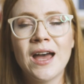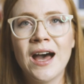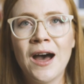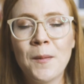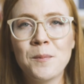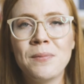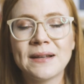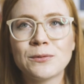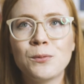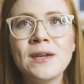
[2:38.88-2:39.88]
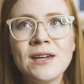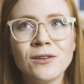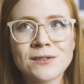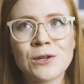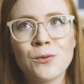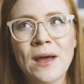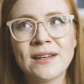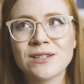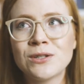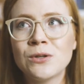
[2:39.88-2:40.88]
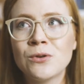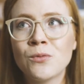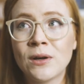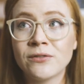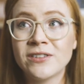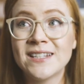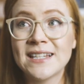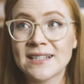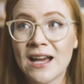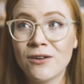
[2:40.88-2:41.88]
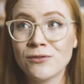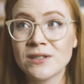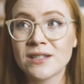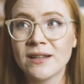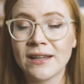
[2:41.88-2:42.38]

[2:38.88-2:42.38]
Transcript: but we also went to one of the discount